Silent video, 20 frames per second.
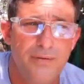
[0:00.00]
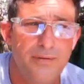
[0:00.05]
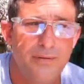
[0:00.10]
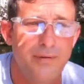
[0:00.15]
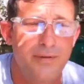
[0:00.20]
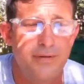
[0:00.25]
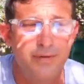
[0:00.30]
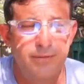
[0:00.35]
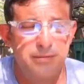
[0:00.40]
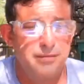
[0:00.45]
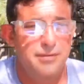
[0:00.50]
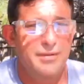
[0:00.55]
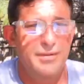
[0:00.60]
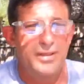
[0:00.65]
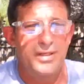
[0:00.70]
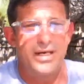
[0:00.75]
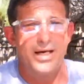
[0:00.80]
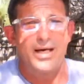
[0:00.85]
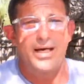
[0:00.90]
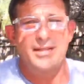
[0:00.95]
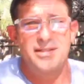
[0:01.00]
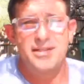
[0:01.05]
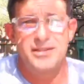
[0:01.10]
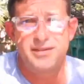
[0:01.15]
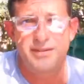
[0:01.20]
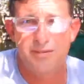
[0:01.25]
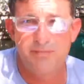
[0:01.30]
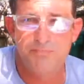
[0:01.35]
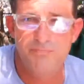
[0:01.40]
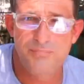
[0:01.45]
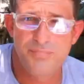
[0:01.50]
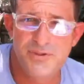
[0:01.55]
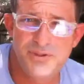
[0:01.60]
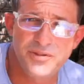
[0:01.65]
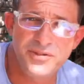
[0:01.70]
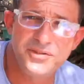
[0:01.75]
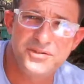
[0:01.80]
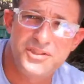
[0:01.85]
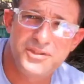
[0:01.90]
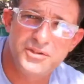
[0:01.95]
uh, at this, so
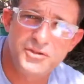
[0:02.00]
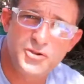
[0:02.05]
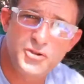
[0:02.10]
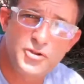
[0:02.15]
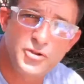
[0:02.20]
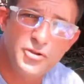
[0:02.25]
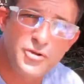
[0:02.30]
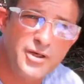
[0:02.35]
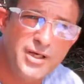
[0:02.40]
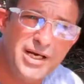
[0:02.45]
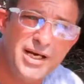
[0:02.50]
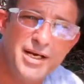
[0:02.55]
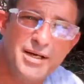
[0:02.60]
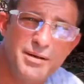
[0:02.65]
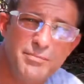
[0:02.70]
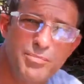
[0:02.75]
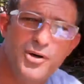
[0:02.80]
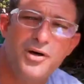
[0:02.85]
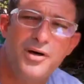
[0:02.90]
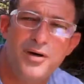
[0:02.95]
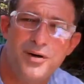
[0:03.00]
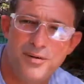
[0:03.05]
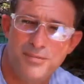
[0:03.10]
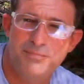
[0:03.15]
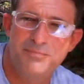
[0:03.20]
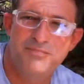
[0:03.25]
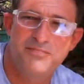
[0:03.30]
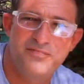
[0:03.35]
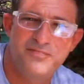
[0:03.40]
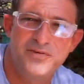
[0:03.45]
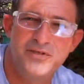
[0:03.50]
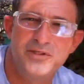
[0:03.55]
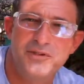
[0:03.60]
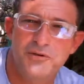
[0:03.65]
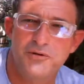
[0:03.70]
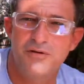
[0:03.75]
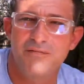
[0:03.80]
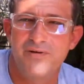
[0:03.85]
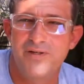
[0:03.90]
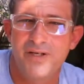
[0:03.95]
you can see the sugarcane palm
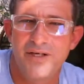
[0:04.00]
feature of it.